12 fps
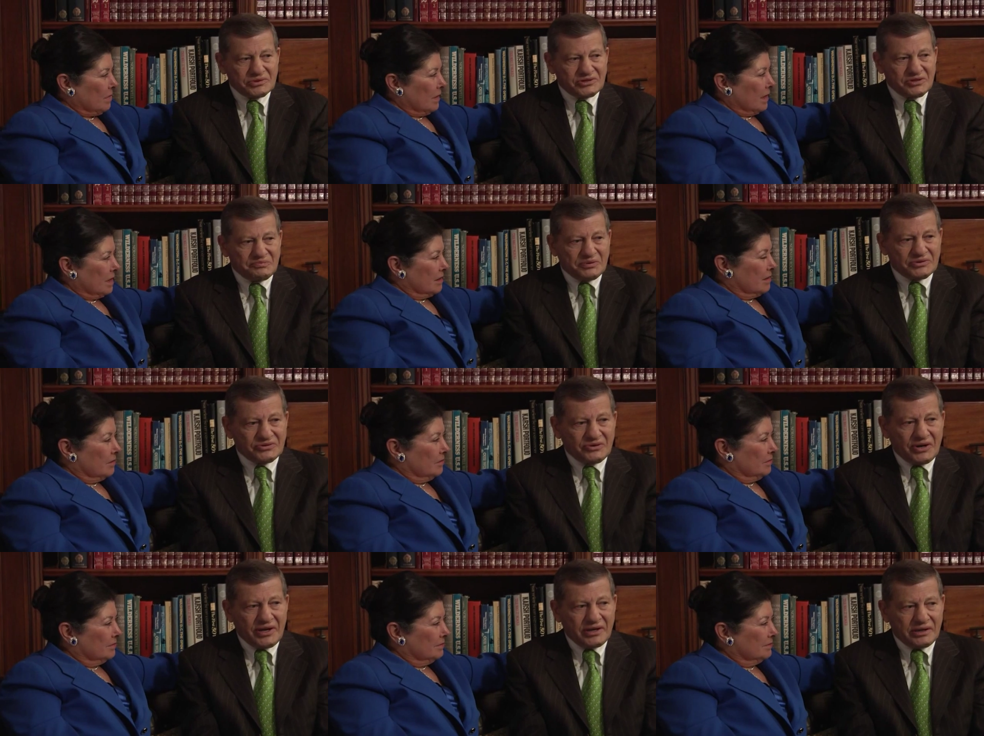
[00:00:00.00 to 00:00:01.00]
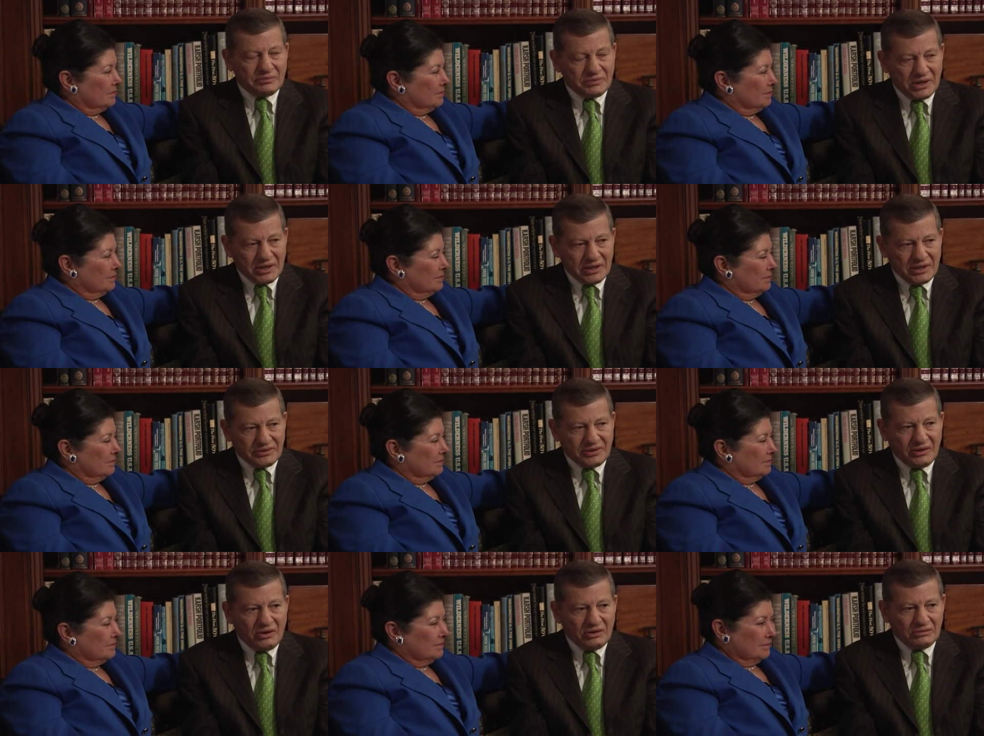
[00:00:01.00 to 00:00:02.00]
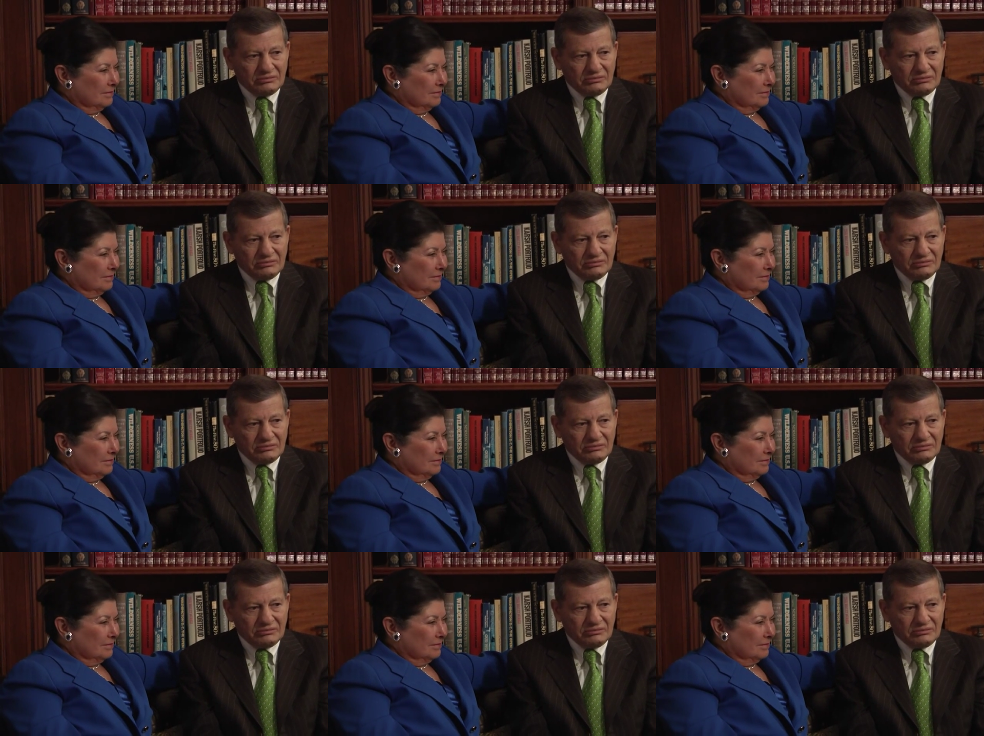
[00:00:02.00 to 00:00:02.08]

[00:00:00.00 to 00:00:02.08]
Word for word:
Speaker 1: When she puts her hand in mine at the